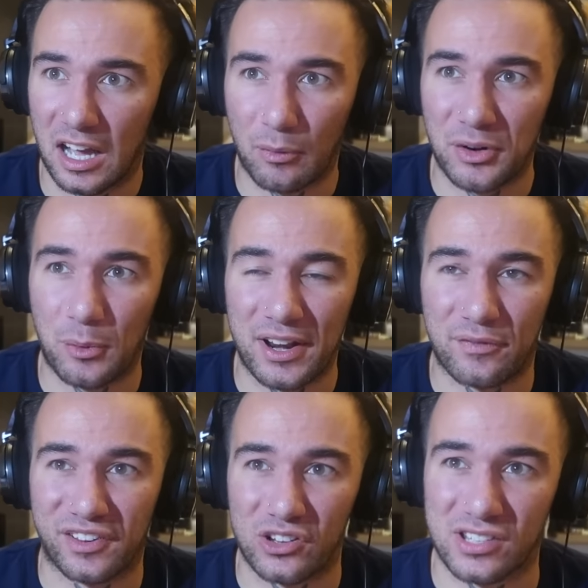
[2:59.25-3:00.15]
I wonder what
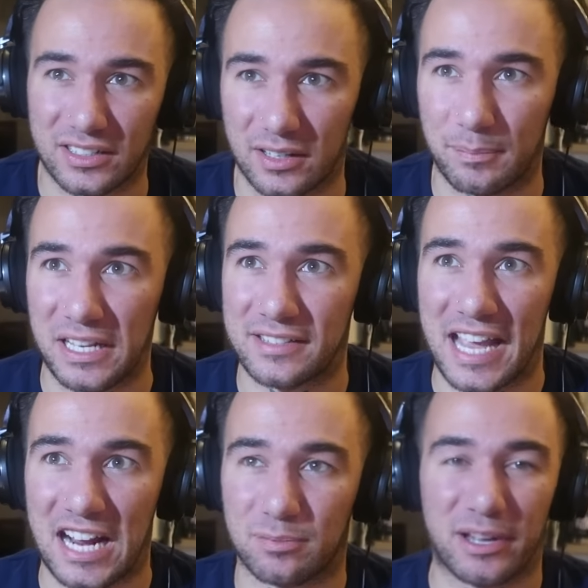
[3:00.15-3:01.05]
it feels like to be
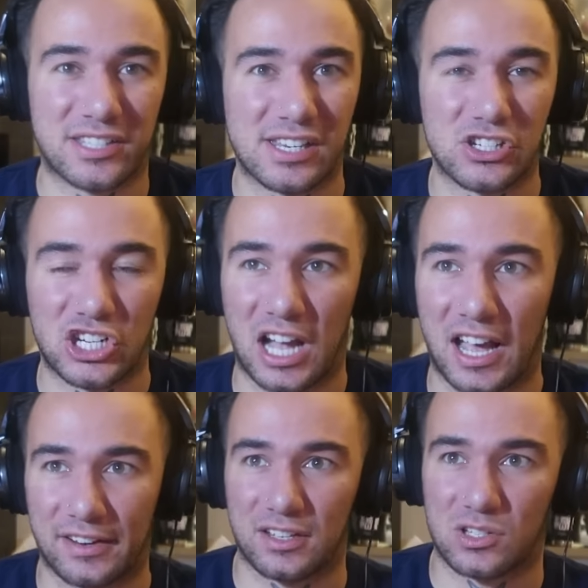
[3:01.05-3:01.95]
attacked by C G
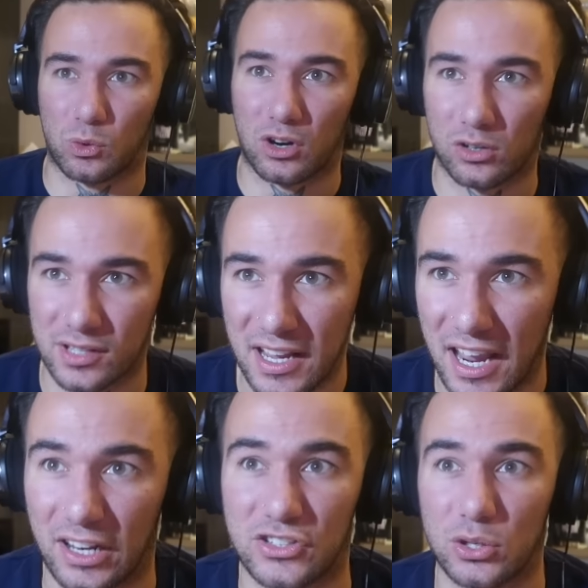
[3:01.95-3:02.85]
I in world,
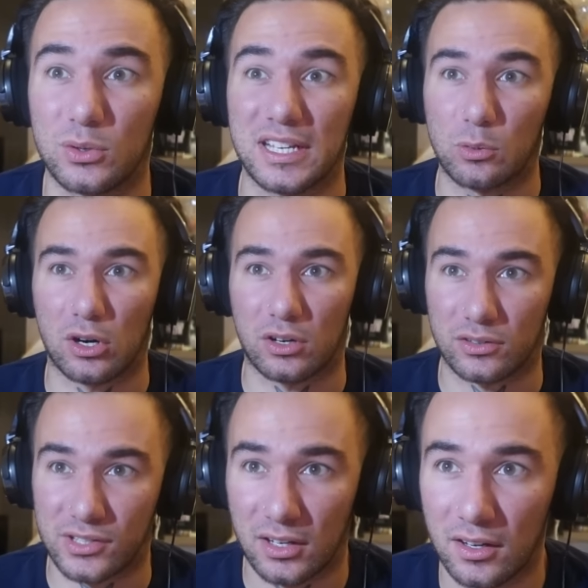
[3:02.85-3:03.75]
in a two D
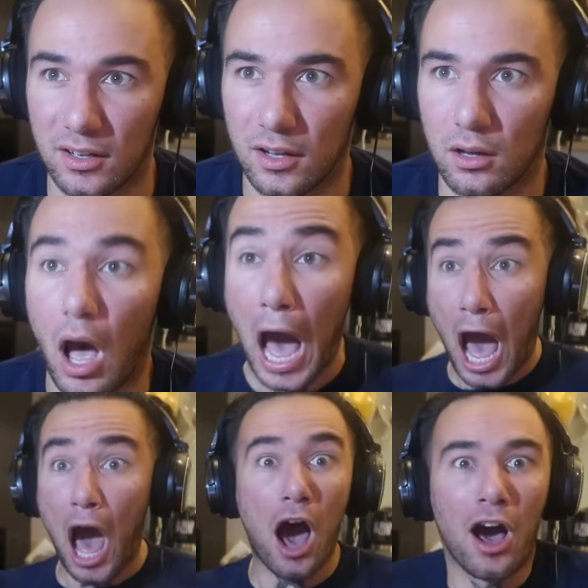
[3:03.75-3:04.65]
world.
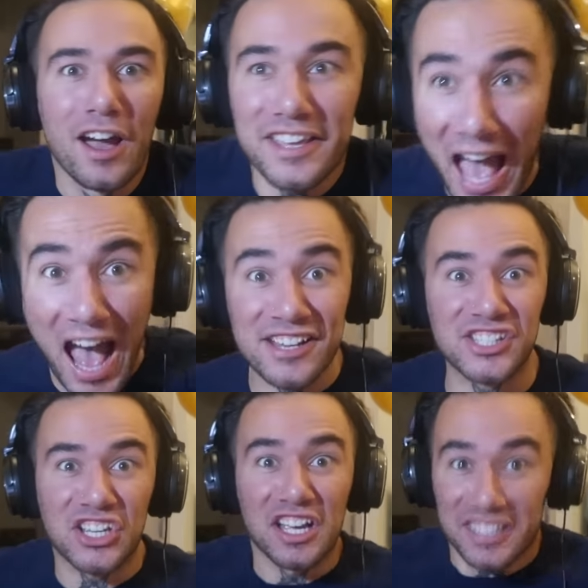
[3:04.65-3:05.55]
Oh! Yes!